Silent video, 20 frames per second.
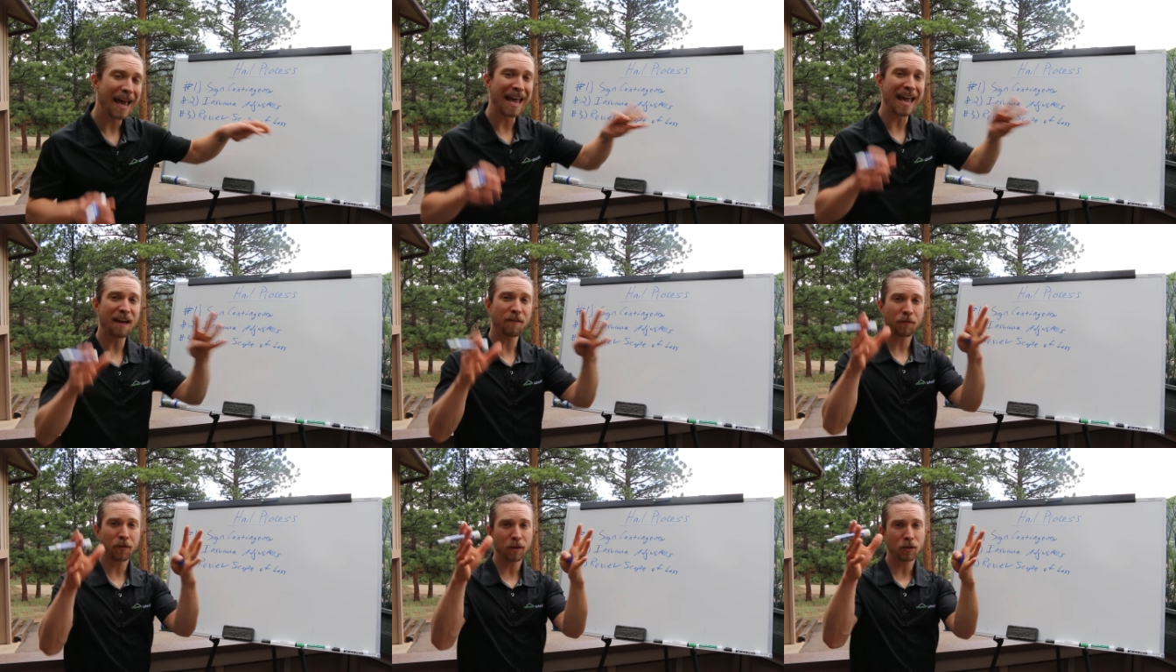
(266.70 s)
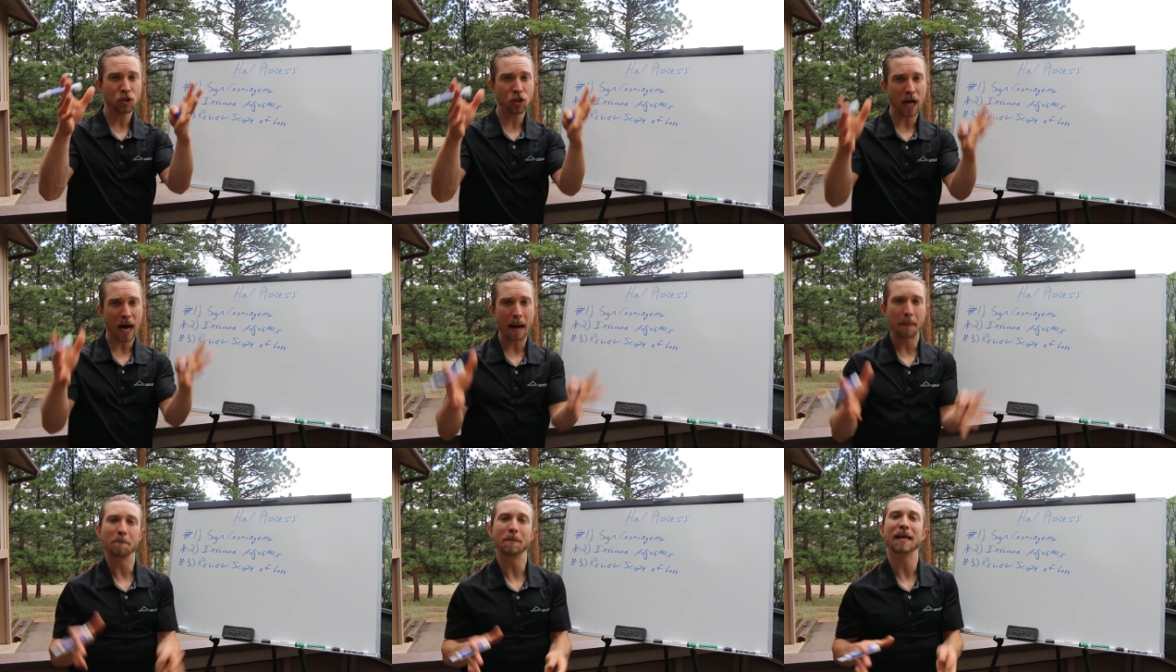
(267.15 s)
If the
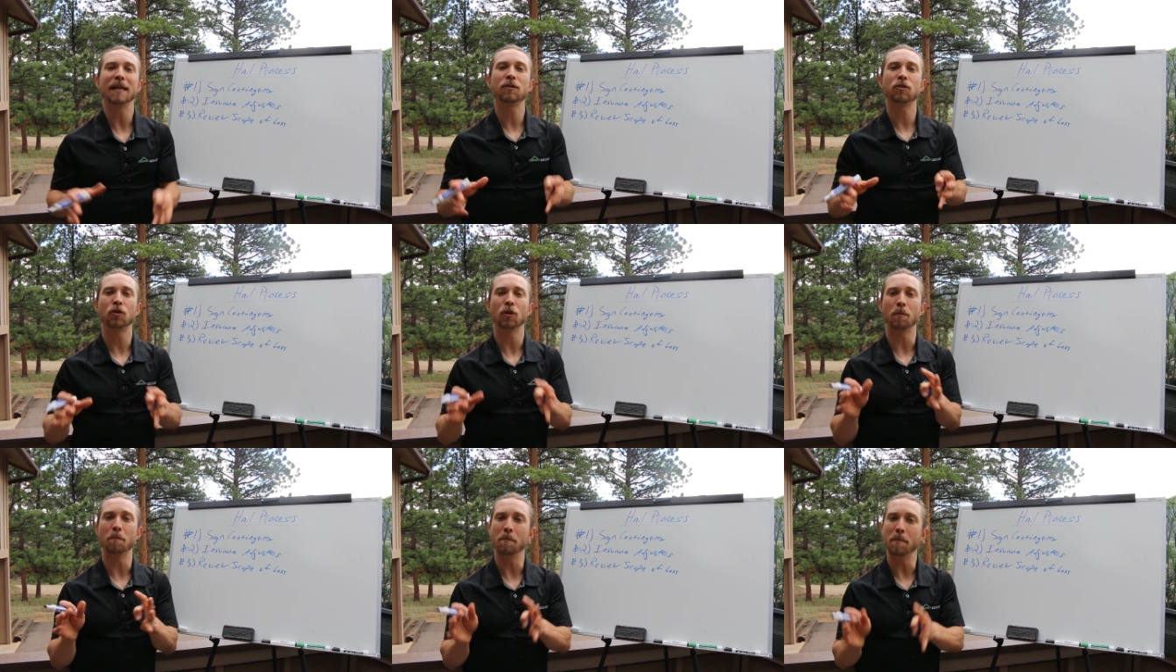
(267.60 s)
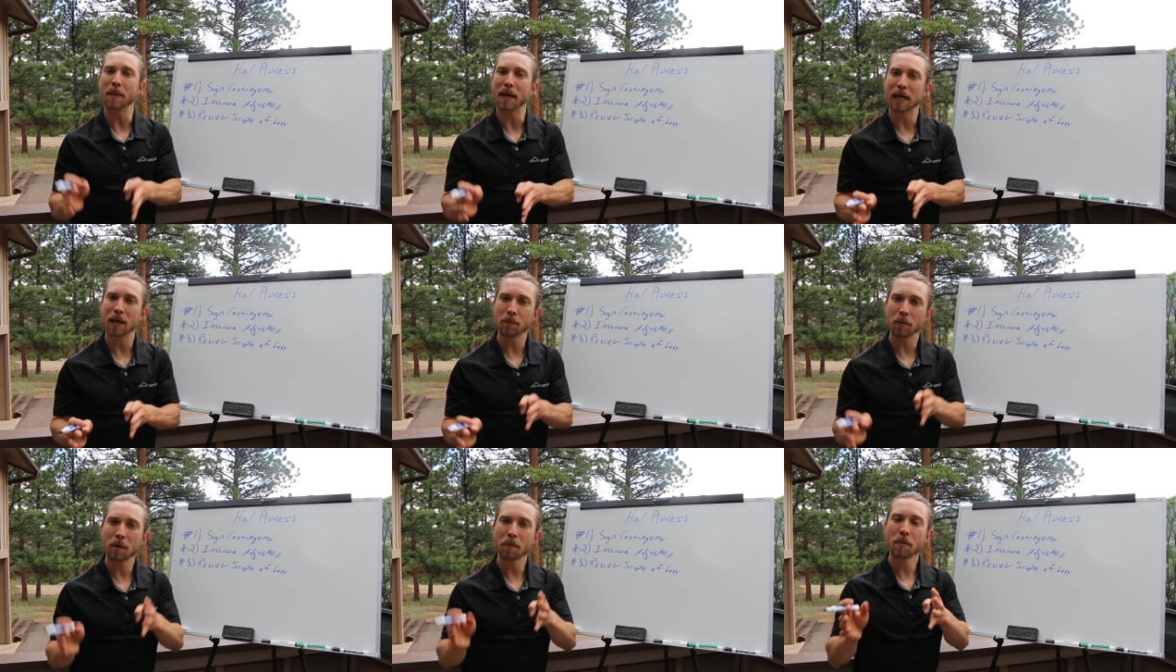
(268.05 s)
job meets your
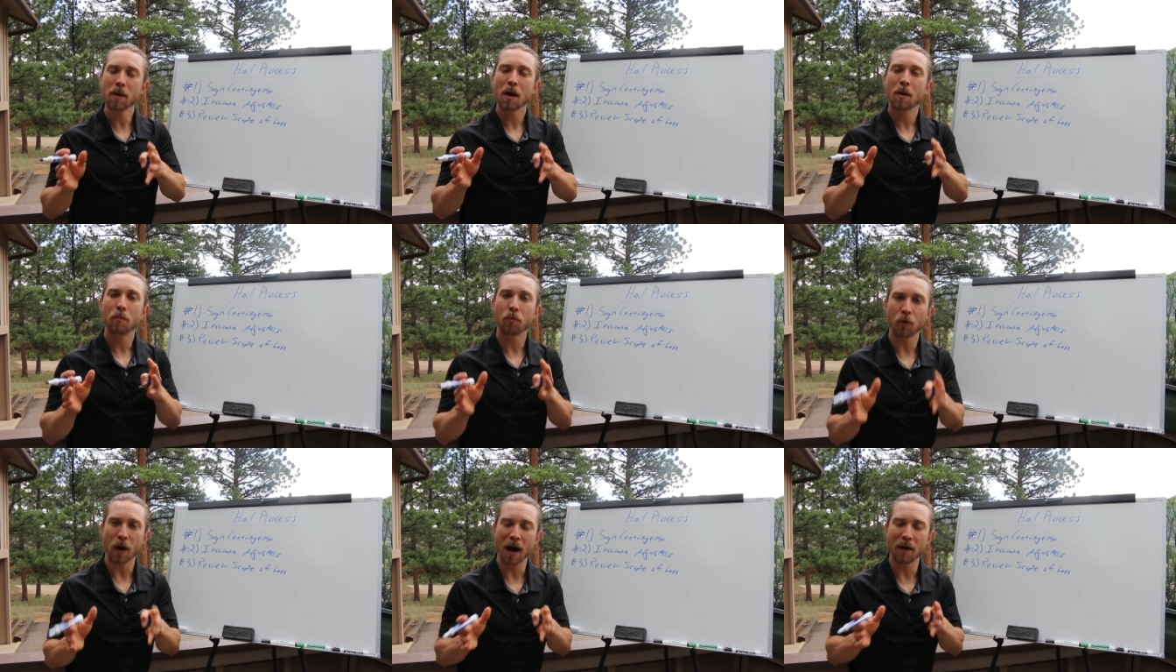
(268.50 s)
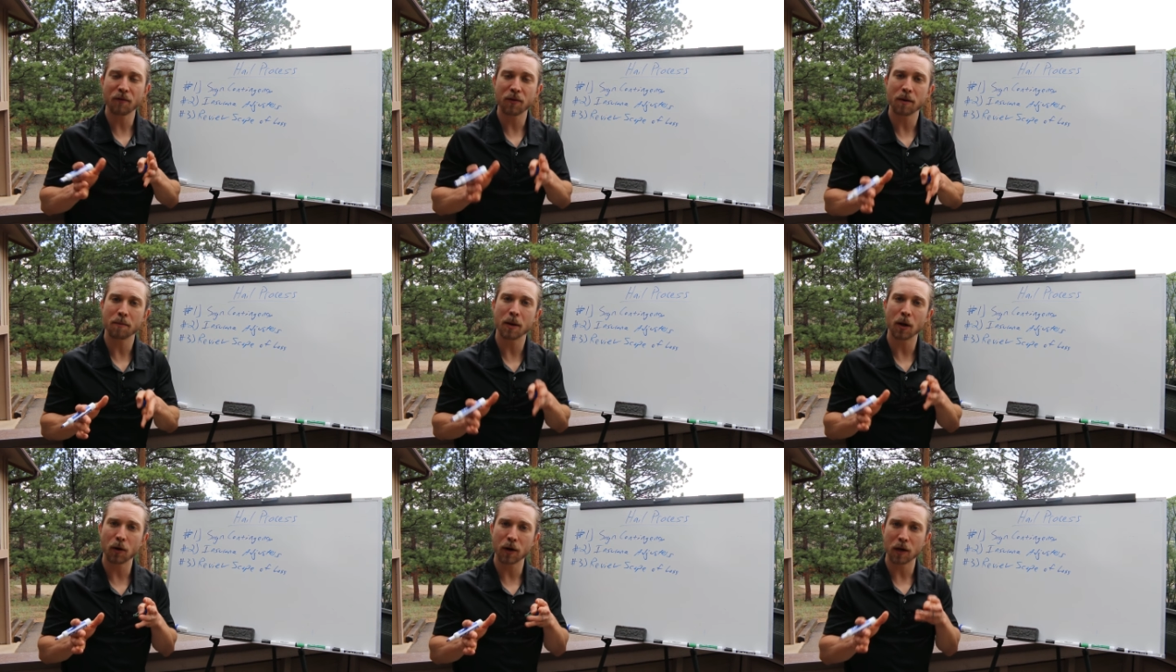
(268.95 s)
minimum
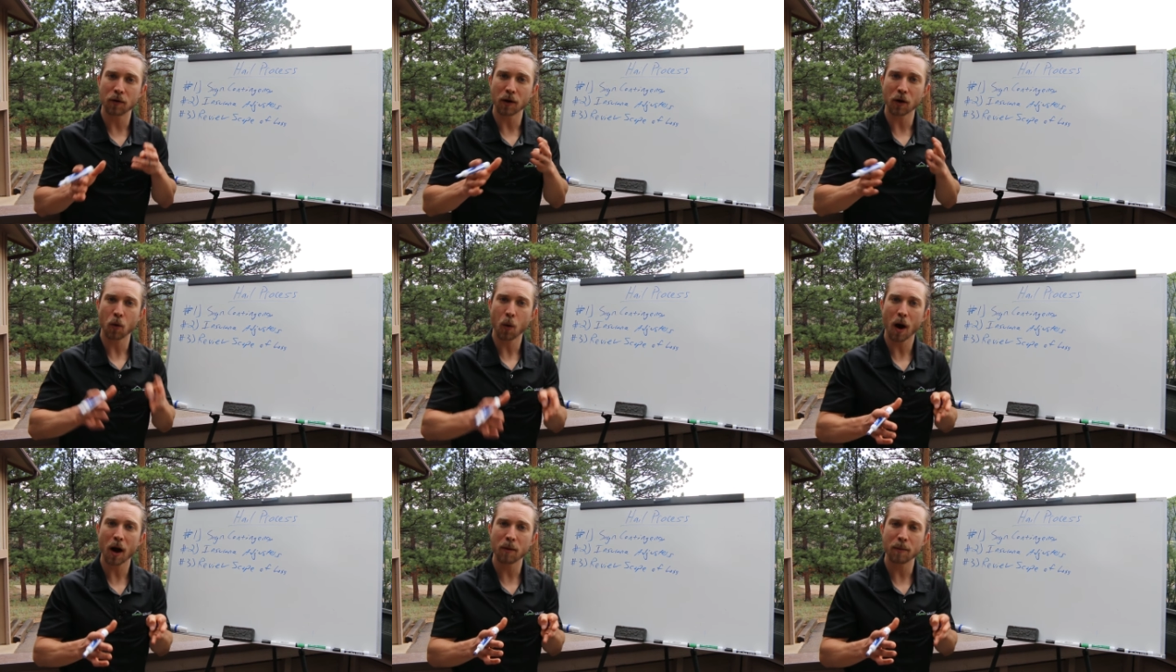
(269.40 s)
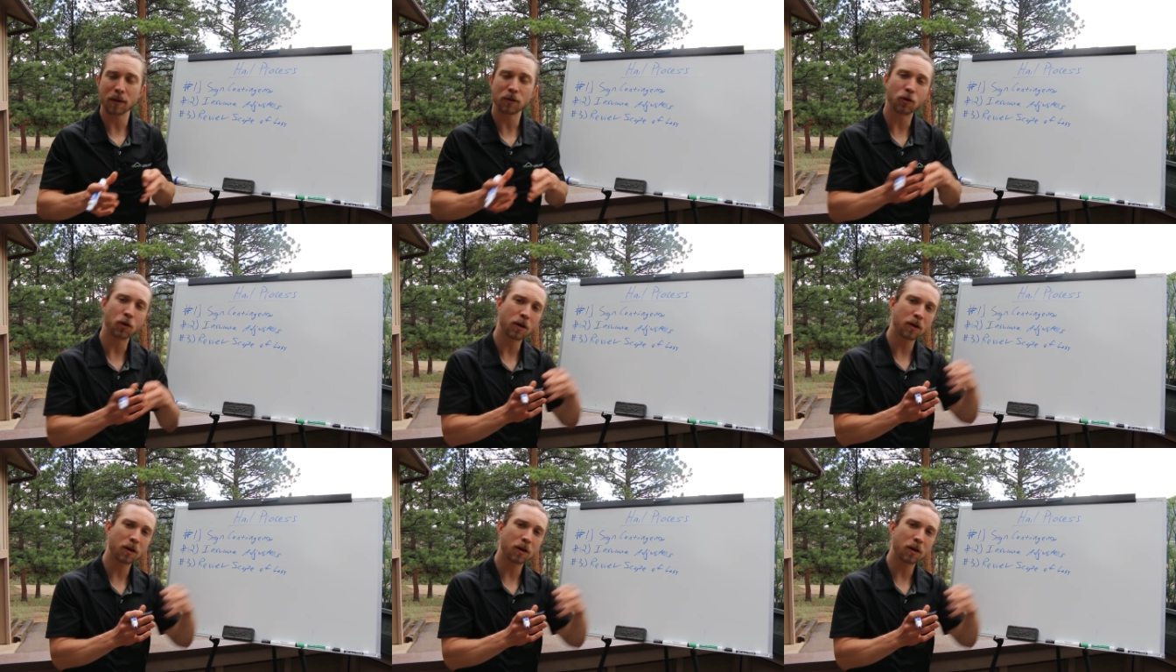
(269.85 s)
profitability requirements,